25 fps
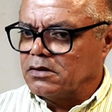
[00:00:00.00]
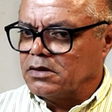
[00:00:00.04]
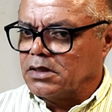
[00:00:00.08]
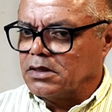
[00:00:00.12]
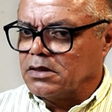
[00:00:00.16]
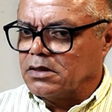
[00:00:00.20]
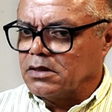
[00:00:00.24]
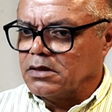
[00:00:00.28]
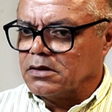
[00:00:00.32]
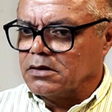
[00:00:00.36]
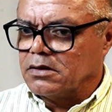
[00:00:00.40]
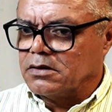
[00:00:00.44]

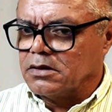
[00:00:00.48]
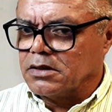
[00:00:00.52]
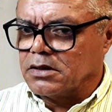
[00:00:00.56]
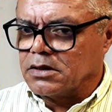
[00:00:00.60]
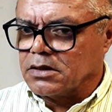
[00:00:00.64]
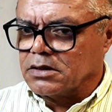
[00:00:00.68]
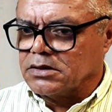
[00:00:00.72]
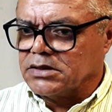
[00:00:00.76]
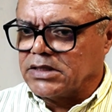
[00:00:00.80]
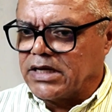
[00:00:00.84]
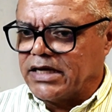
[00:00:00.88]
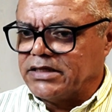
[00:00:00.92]
the
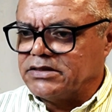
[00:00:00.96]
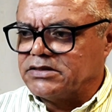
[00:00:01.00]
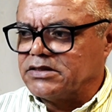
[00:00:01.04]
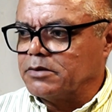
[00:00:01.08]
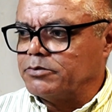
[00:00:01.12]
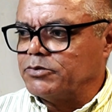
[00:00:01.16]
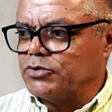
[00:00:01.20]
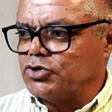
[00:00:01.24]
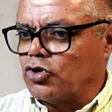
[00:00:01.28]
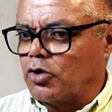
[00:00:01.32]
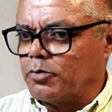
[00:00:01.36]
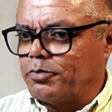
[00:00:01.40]

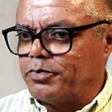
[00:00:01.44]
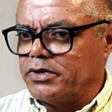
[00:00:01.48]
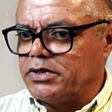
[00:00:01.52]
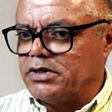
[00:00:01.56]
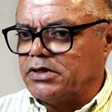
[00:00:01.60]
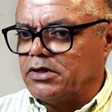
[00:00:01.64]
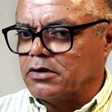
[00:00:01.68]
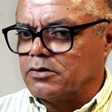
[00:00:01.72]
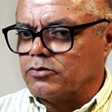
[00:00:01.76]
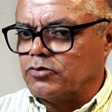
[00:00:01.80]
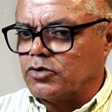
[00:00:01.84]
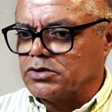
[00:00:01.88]
NITEL
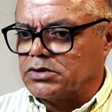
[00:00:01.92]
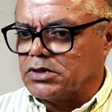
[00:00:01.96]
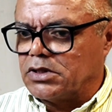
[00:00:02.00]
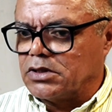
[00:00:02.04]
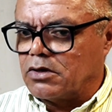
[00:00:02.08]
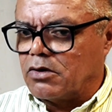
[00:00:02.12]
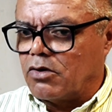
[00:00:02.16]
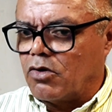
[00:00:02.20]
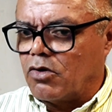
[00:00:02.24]
monopoly of what they